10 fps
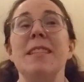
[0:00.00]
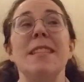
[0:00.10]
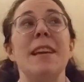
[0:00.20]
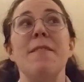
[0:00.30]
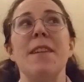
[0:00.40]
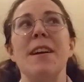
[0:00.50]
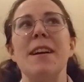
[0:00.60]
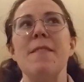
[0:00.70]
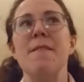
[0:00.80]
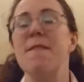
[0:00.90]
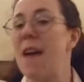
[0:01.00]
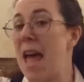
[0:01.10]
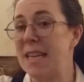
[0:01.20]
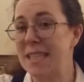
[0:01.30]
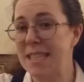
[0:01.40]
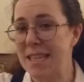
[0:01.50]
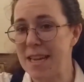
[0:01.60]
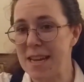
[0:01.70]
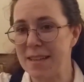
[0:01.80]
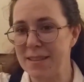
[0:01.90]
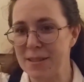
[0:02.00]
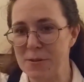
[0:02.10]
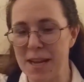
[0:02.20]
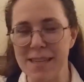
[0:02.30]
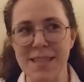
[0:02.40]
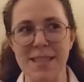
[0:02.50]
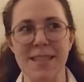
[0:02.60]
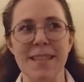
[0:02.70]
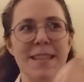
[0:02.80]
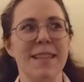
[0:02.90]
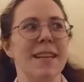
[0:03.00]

This is a very fancy location.